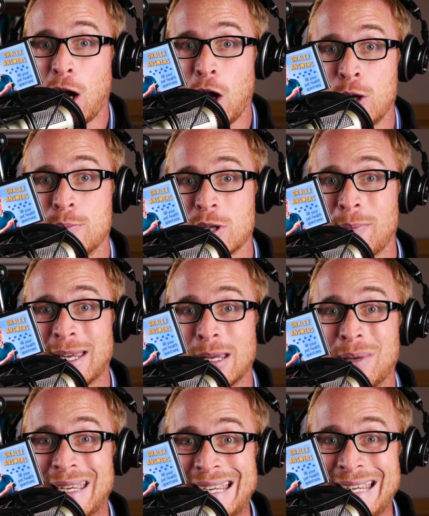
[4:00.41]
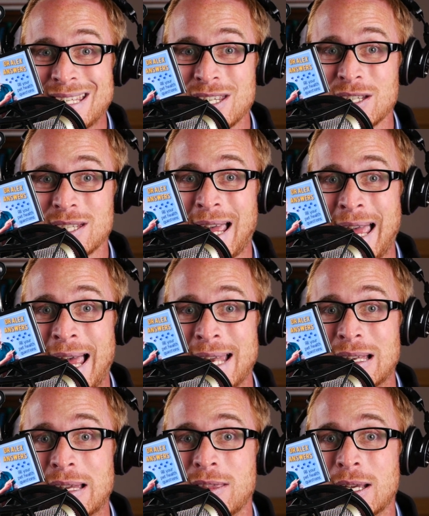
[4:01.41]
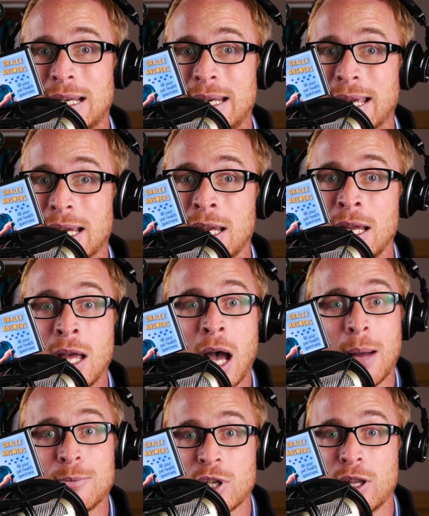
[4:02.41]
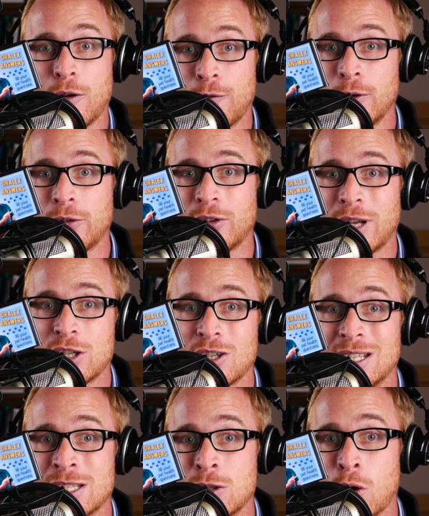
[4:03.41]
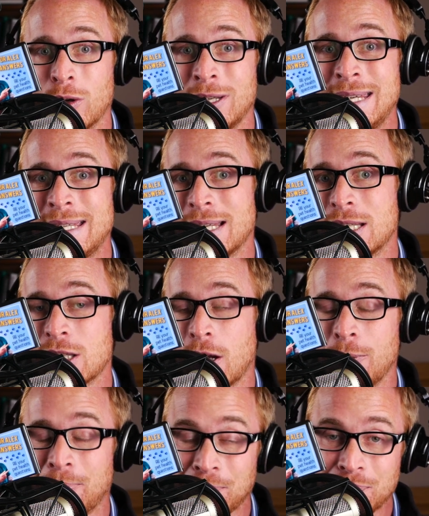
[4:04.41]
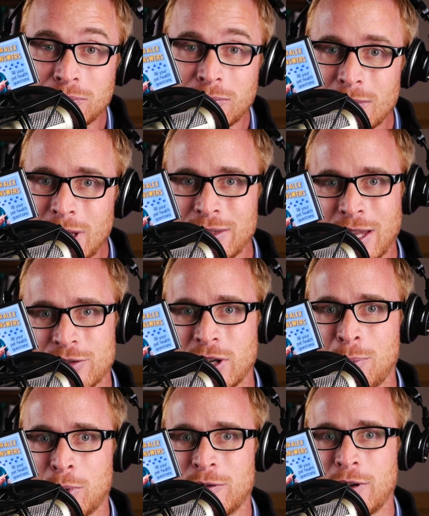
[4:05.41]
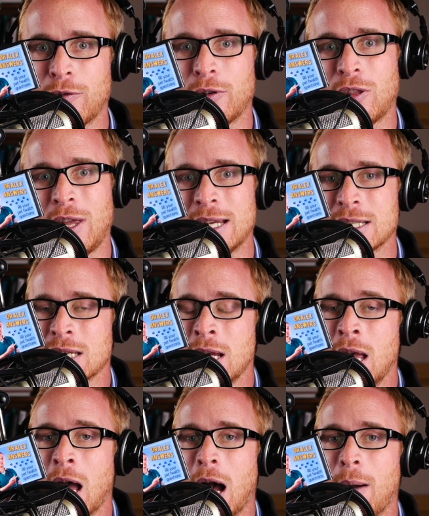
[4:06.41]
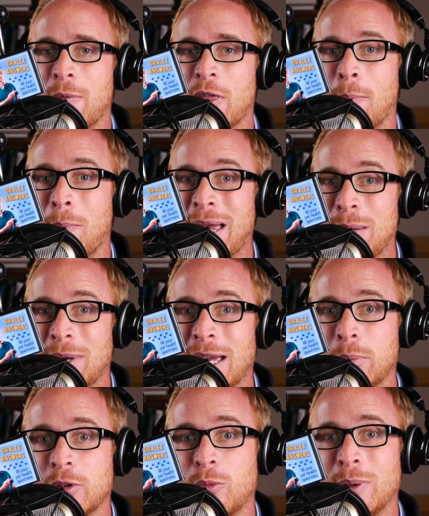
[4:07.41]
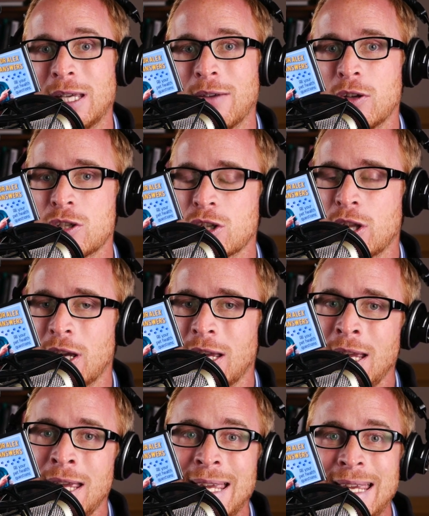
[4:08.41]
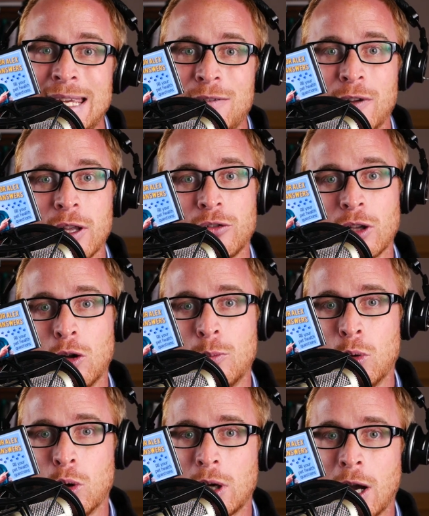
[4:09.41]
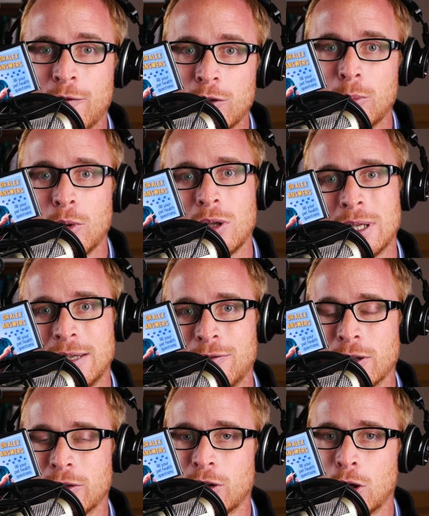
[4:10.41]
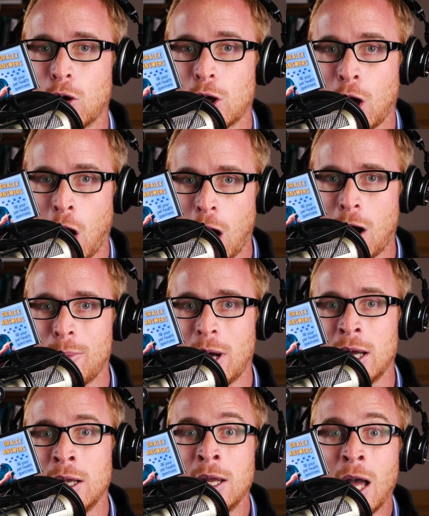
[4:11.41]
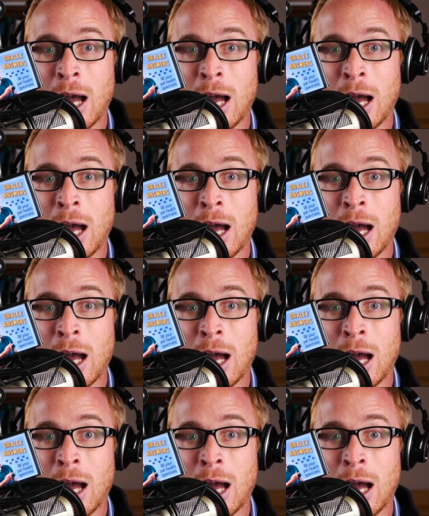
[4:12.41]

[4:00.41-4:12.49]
at home to make him easier to handle in the clinic, so that a full sedation is not needed. So there's a number of different things that may be able to be given so that he feels a lot more comfortable, he feels a lot calmer.